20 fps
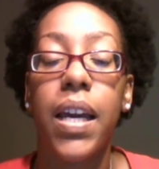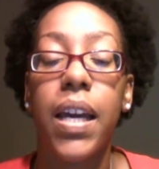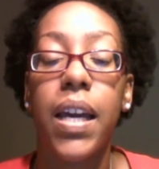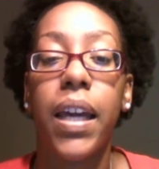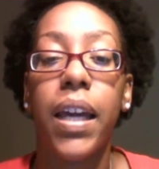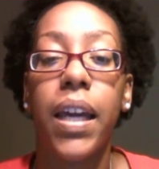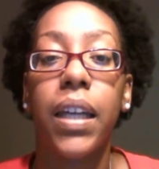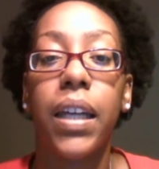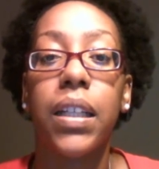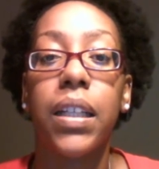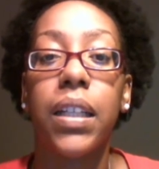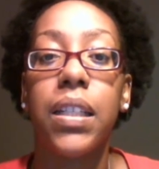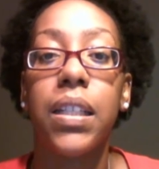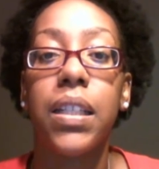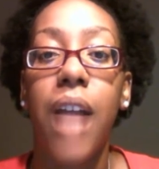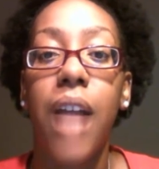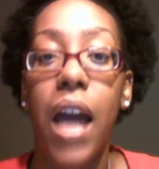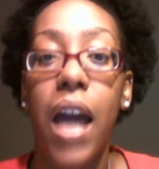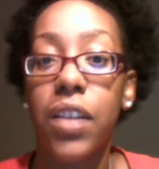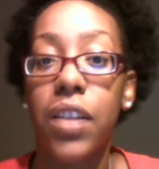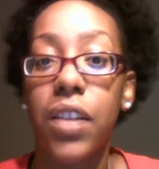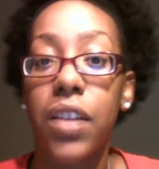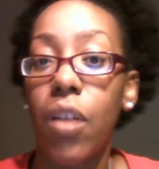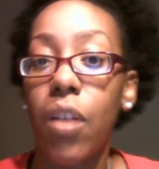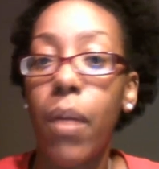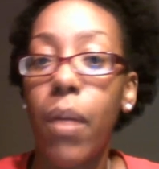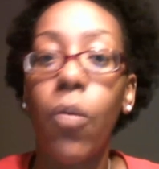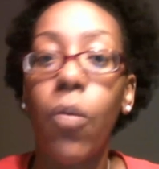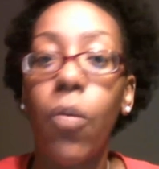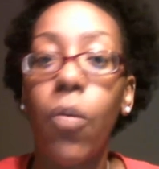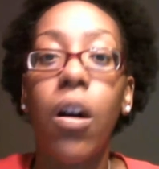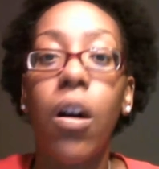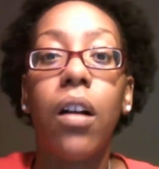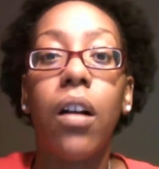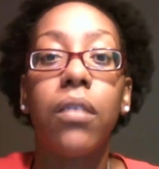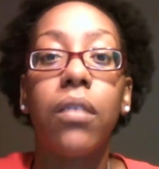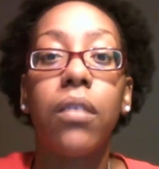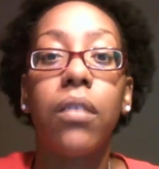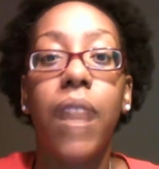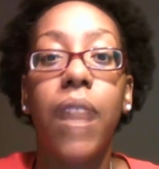And I, it's on my
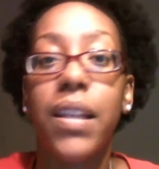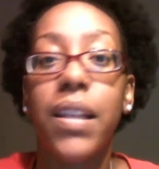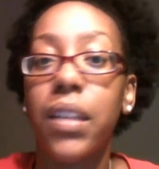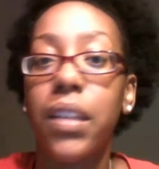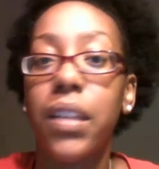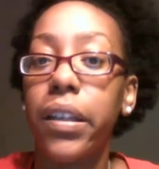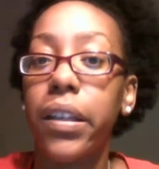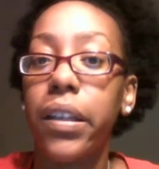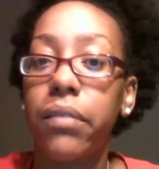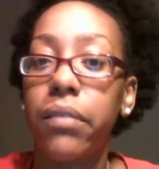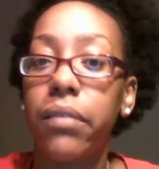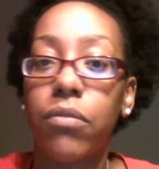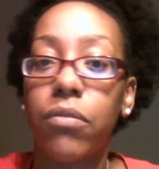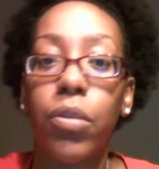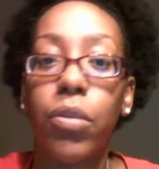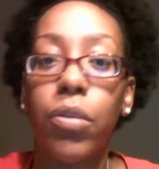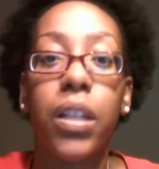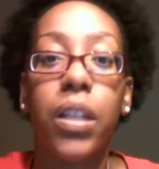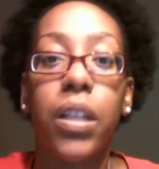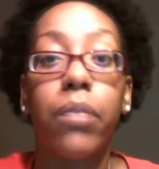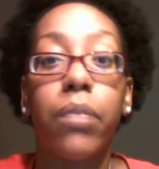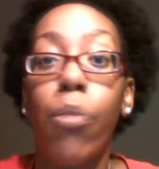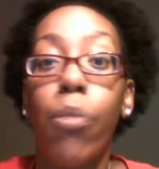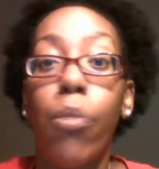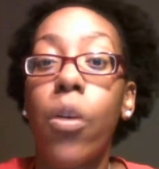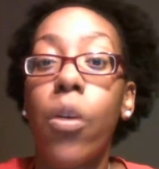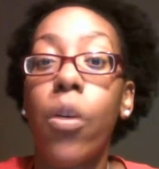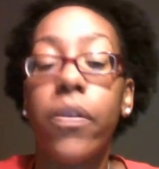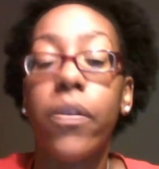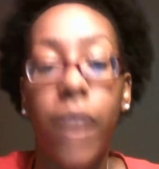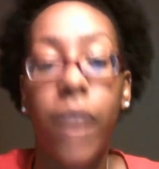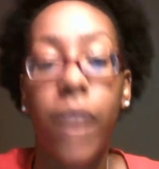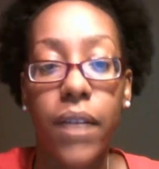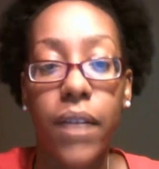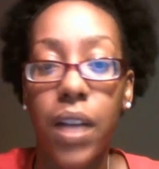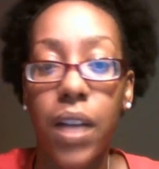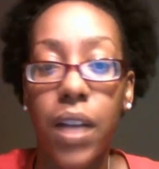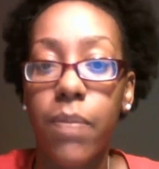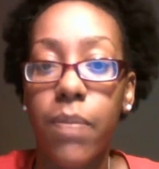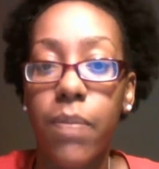wall. I see it three more than five
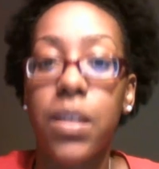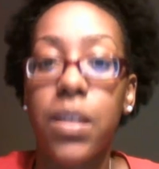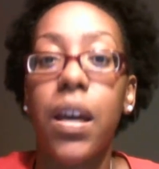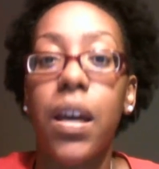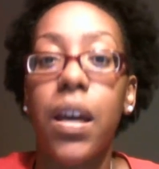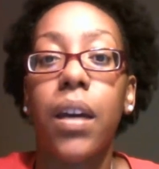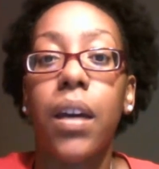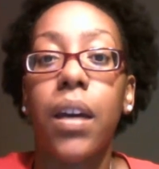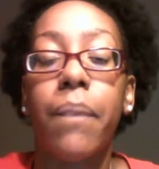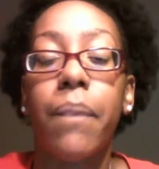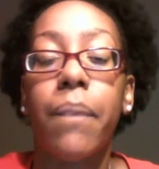times a day.